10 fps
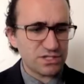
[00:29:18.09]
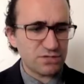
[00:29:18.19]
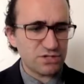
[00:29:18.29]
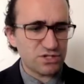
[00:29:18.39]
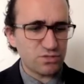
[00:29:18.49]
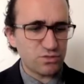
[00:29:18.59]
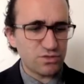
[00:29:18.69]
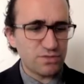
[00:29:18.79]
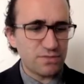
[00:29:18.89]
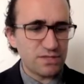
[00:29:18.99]
question. Would the
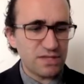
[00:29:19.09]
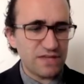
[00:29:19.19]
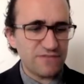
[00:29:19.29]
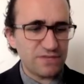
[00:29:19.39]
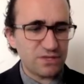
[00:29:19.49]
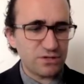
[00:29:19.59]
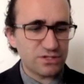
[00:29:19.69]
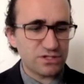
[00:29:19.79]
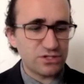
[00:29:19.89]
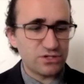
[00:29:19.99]
bill have been
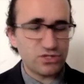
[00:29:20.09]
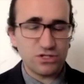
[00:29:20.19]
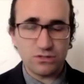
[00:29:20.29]
constitutional